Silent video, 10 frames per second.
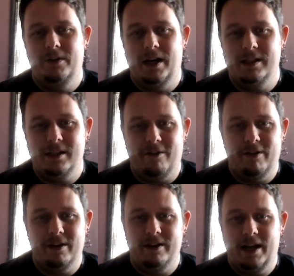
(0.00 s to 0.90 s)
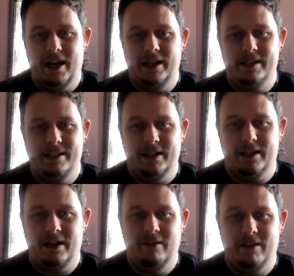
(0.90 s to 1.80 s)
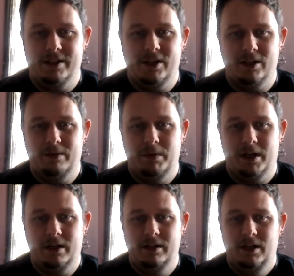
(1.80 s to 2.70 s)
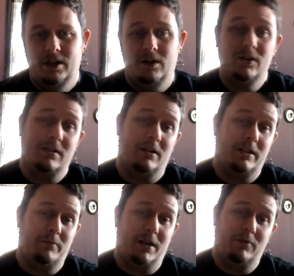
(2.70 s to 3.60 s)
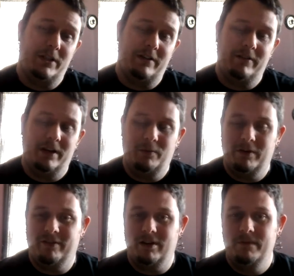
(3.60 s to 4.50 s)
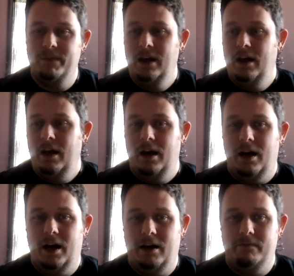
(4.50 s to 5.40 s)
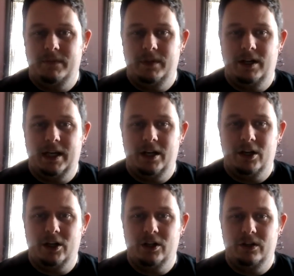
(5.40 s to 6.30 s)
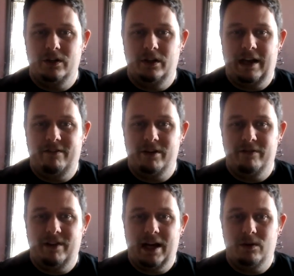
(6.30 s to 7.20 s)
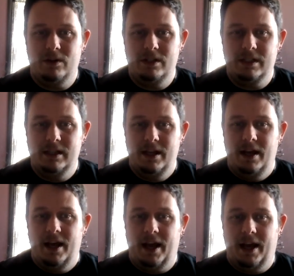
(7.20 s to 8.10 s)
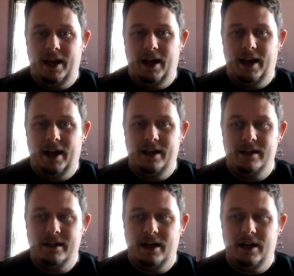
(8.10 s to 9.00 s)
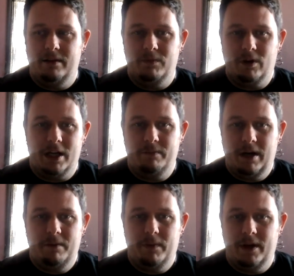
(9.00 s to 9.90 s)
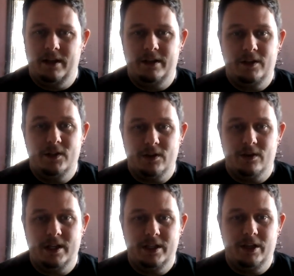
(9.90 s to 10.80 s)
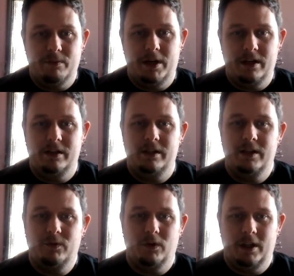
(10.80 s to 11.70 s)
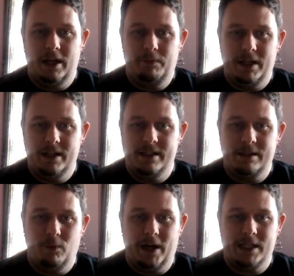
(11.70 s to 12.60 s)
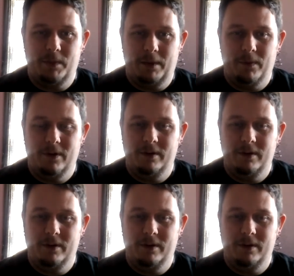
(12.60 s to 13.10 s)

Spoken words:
soften a stick of unsalted butter, or salted butter, whichever you prefer. You get your lavender flowers and grind them up, and you stir it into your butter, roll it up in some wax paper,